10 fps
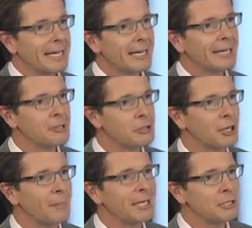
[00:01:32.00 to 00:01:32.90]
Italy and
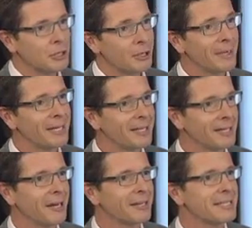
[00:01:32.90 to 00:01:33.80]
Germany, Germany and the
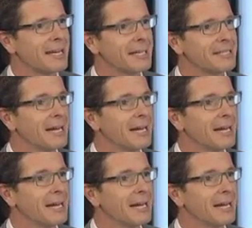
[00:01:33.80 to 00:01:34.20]
United States